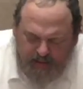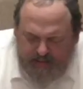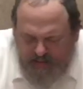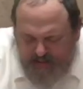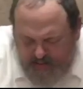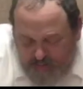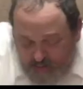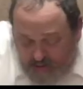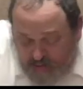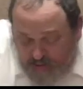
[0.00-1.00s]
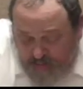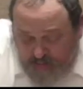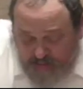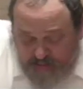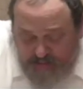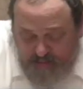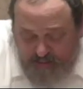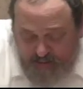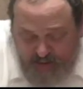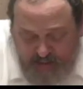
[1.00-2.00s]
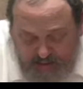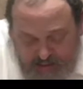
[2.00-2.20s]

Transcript: Since Shirley already was reading